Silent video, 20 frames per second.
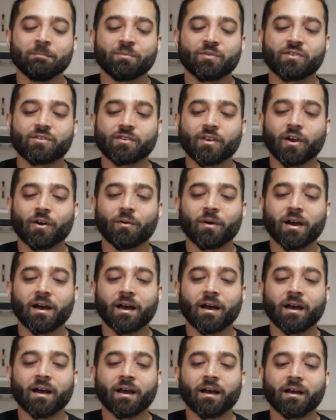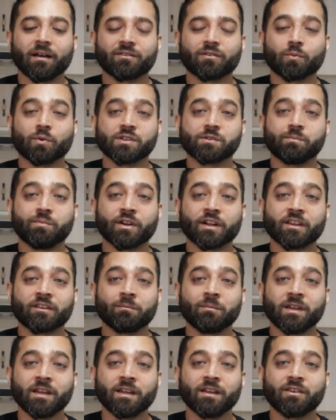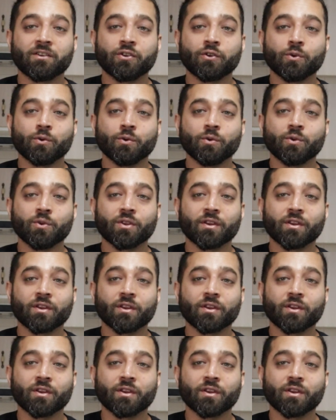So so which brings me to